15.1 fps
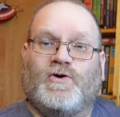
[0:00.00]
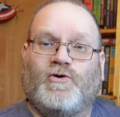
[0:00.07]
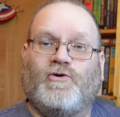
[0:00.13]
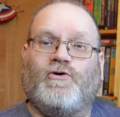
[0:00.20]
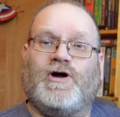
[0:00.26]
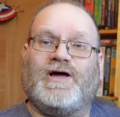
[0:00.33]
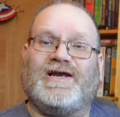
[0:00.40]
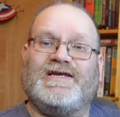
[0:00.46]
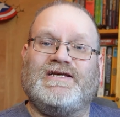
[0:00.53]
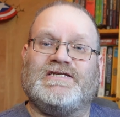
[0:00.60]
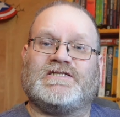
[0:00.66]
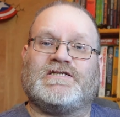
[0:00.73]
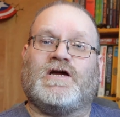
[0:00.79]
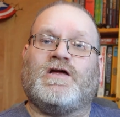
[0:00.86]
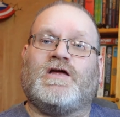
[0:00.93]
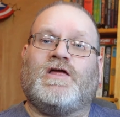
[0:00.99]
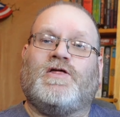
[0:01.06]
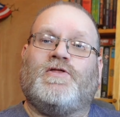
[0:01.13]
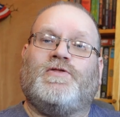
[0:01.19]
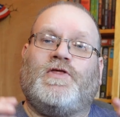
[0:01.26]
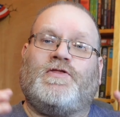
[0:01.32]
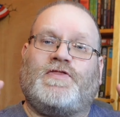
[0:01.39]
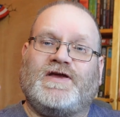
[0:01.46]
or at least
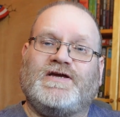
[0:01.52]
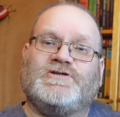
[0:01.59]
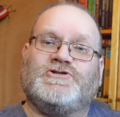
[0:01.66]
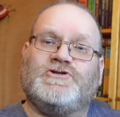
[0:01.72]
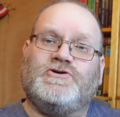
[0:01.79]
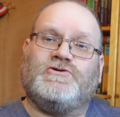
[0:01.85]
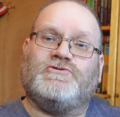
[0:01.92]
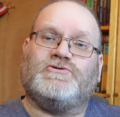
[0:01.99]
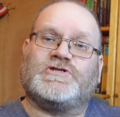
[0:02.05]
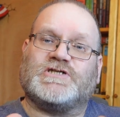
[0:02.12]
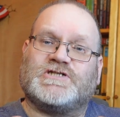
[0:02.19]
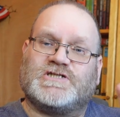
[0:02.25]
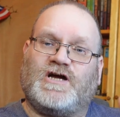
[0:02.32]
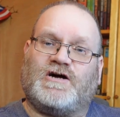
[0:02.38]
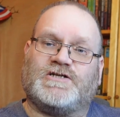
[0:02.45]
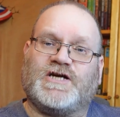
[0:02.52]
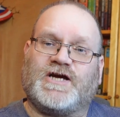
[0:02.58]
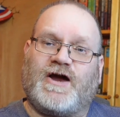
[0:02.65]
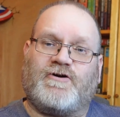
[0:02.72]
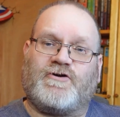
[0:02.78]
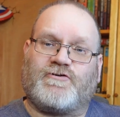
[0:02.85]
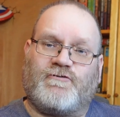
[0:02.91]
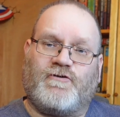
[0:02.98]
the things you use to start a
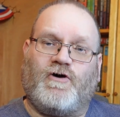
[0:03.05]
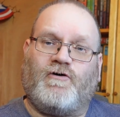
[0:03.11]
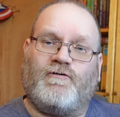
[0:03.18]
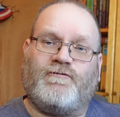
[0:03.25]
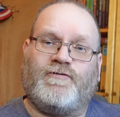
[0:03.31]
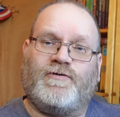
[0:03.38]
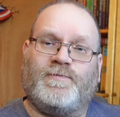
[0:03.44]
character off.